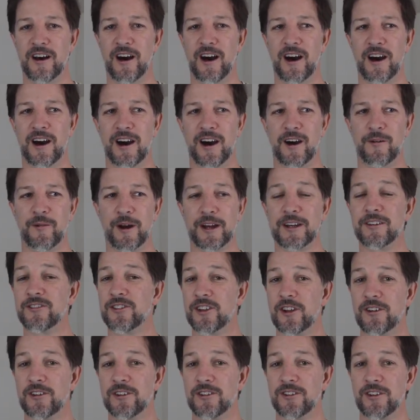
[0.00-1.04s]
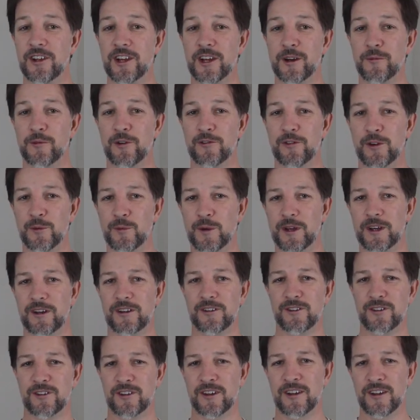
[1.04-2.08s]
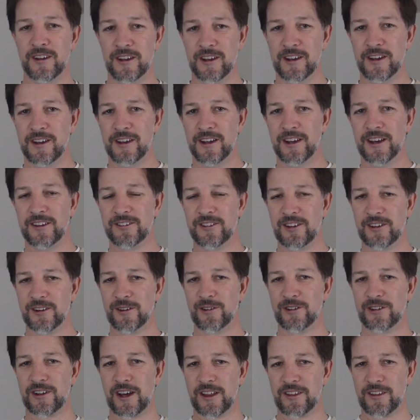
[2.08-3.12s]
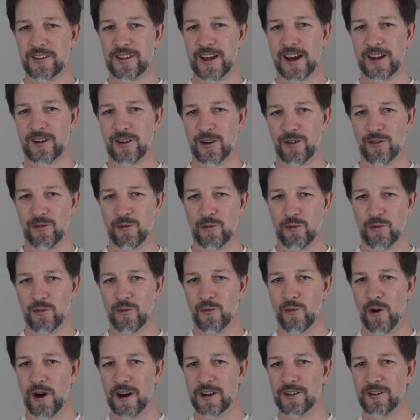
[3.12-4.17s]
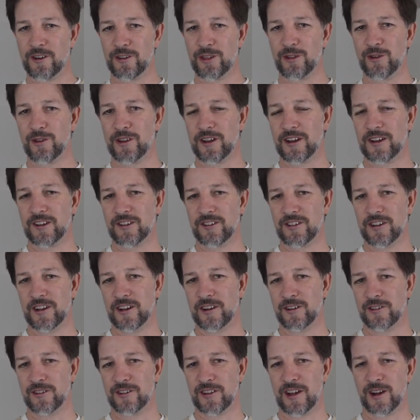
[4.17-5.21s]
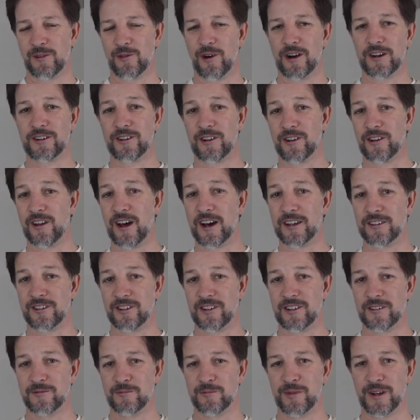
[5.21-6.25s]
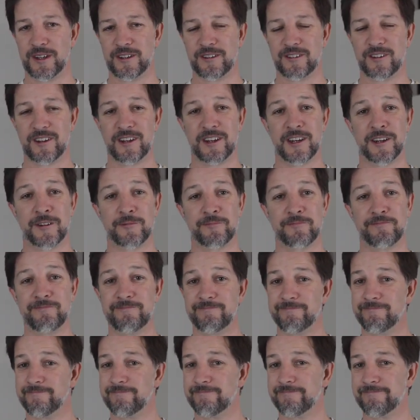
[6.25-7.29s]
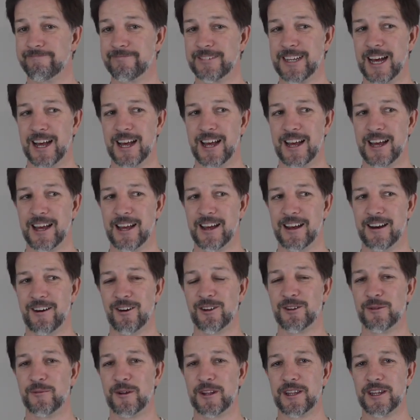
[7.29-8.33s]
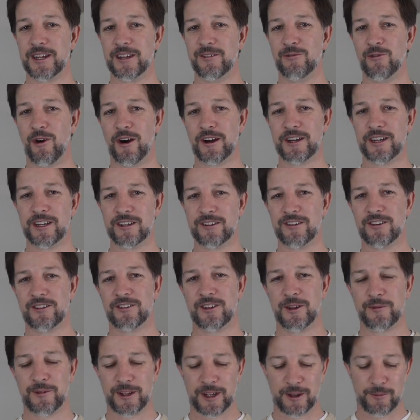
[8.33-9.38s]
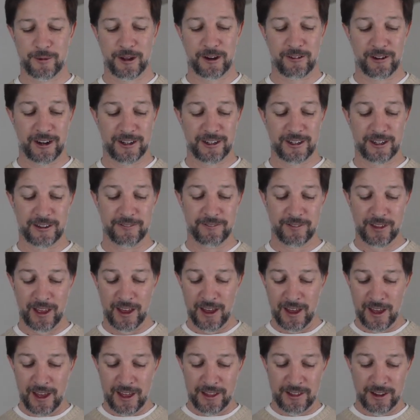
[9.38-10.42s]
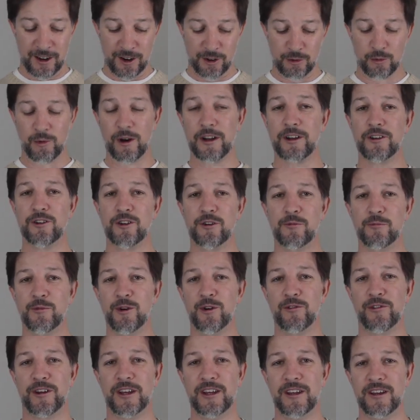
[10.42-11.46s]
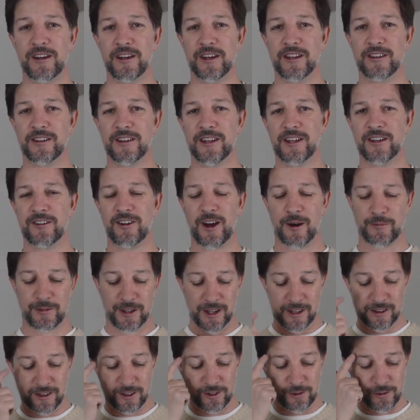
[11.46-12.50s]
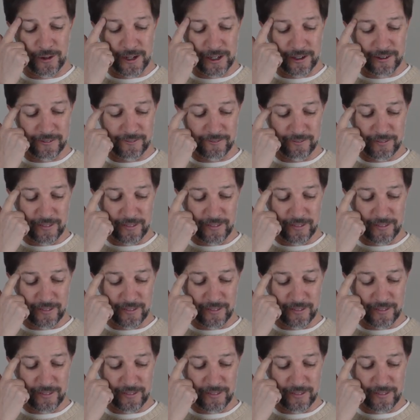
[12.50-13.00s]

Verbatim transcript: Um, I considered seeing a movie because it was either that or wander through the casinos. I walked a lot, but um, ultimately, walking just seemed like a better idea. There's one new movie in the top 10 this week.